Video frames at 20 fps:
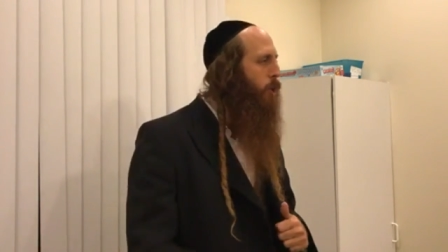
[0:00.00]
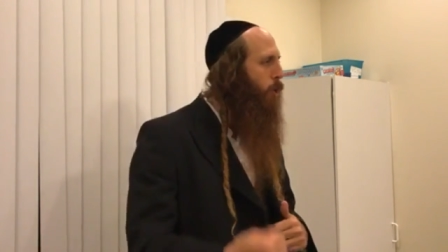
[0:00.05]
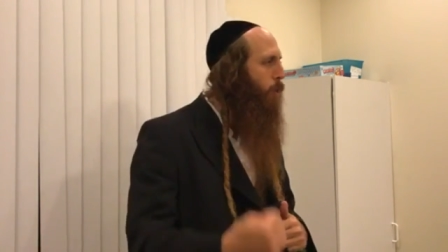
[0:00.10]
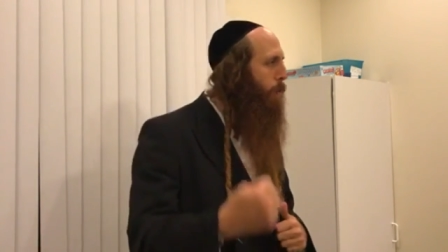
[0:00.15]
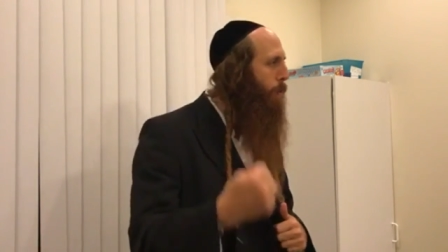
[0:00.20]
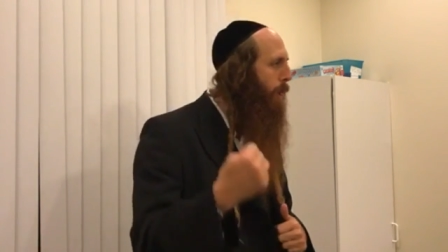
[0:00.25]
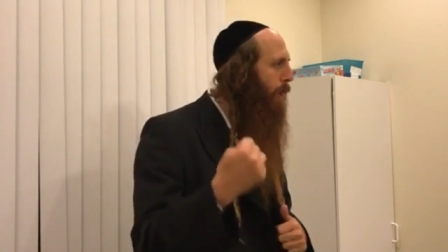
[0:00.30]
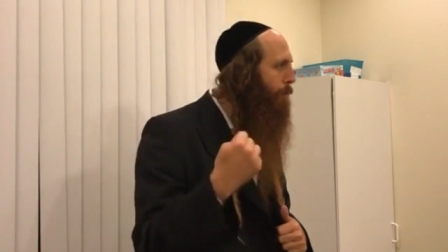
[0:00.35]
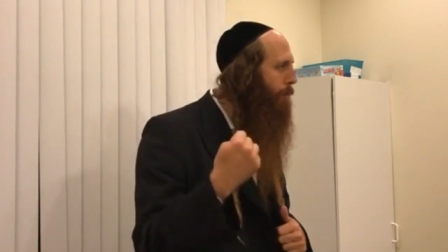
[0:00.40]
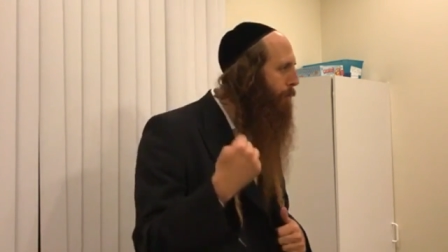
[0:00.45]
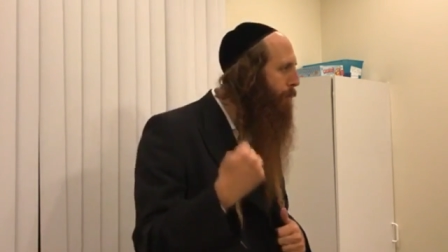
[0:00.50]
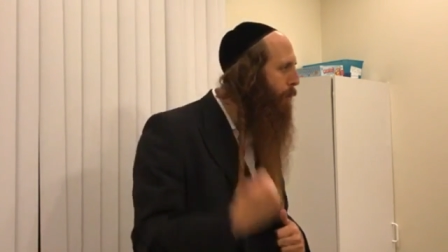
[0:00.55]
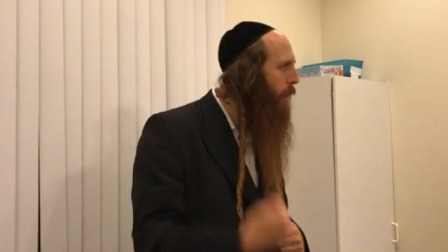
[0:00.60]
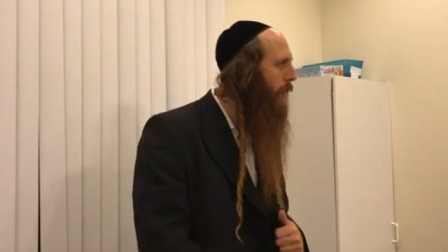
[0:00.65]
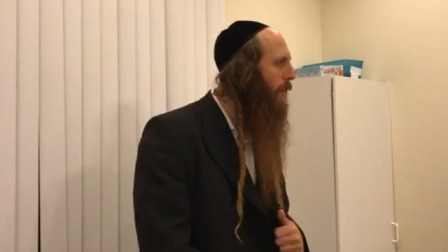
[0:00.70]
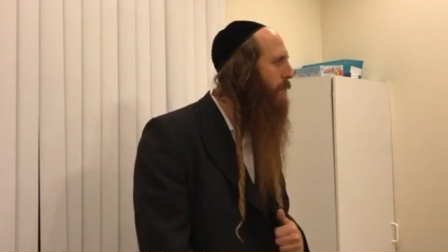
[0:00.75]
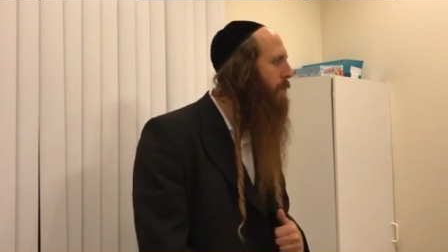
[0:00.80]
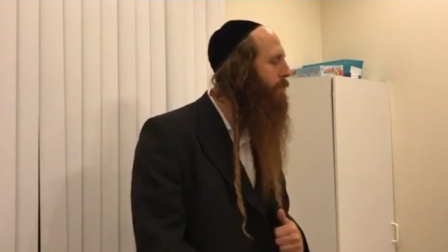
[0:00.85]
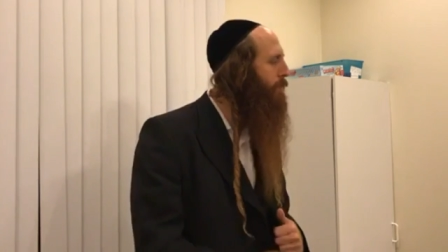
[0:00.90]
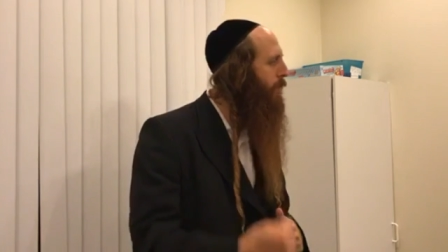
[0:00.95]
to be
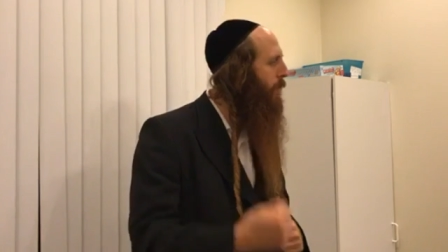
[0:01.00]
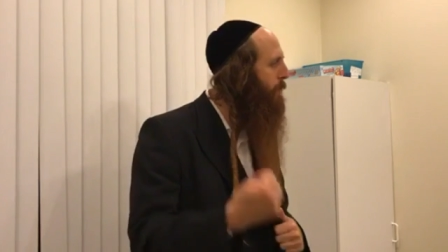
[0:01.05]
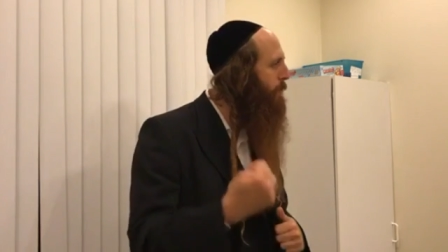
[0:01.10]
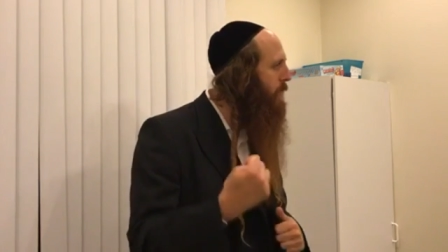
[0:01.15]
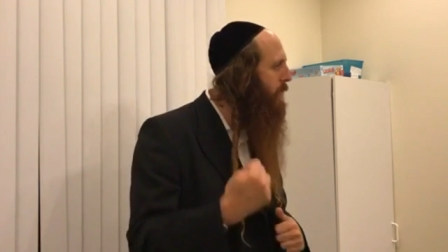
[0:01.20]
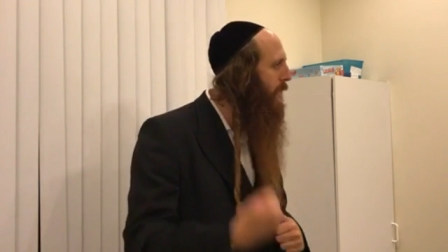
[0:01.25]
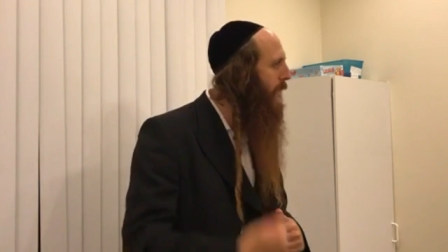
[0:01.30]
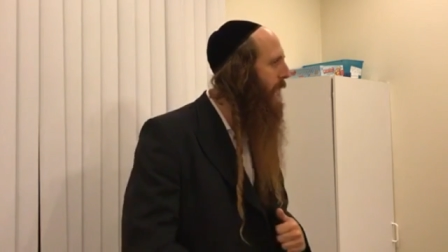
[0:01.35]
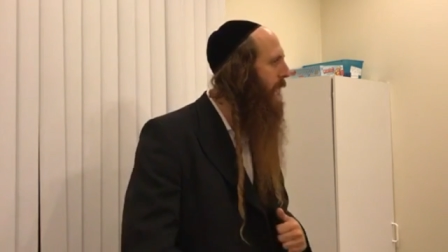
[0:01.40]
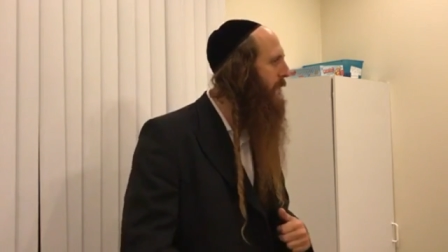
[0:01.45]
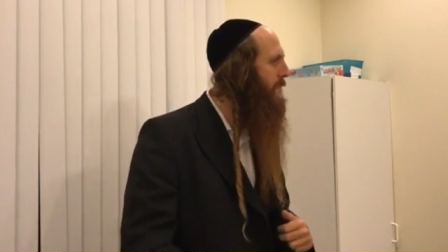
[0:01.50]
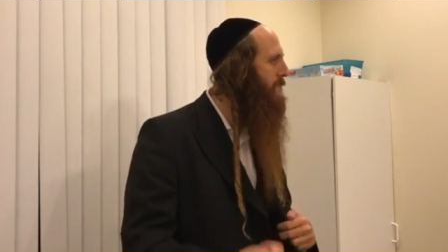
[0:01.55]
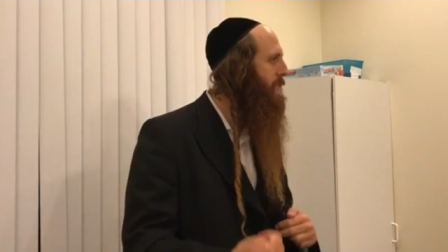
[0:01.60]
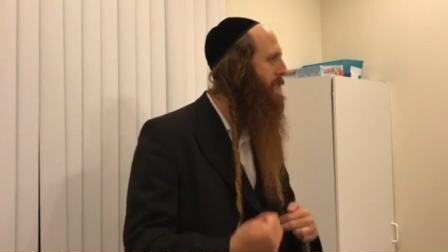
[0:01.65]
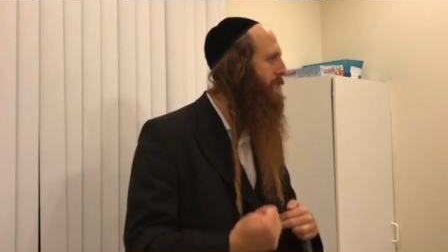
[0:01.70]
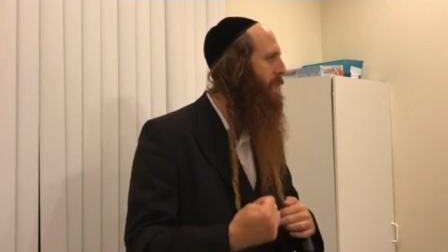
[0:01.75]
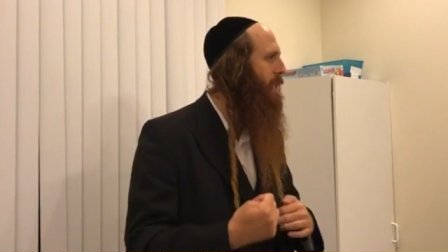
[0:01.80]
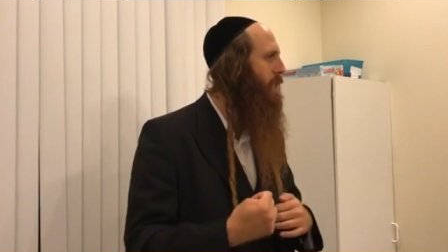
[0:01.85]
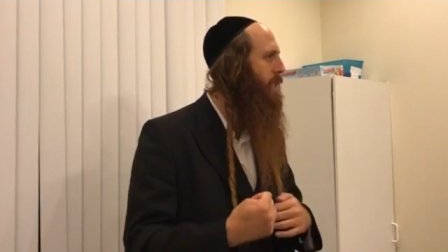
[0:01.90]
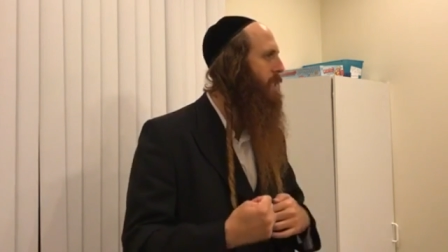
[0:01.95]
afraid from the
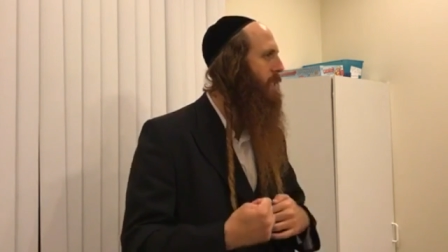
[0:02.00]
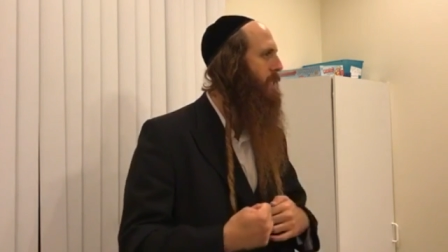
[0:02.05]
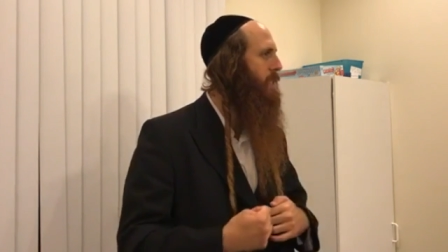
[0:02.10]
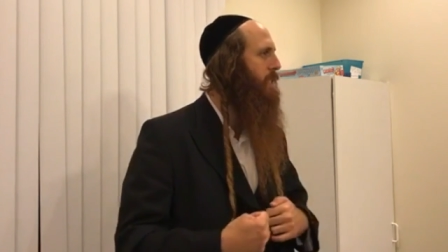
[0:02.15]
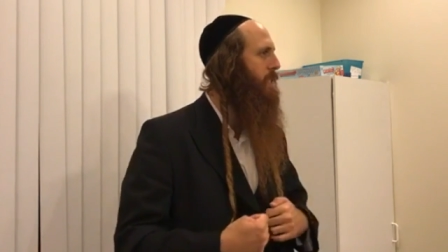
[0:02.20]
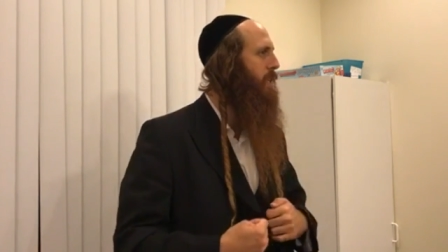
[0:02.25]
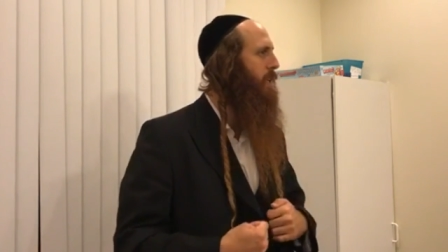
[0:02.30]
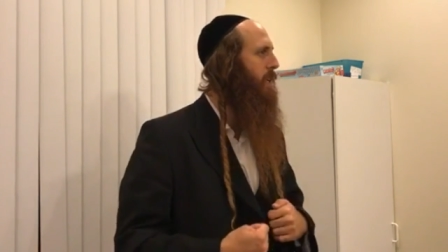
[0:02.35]
answers.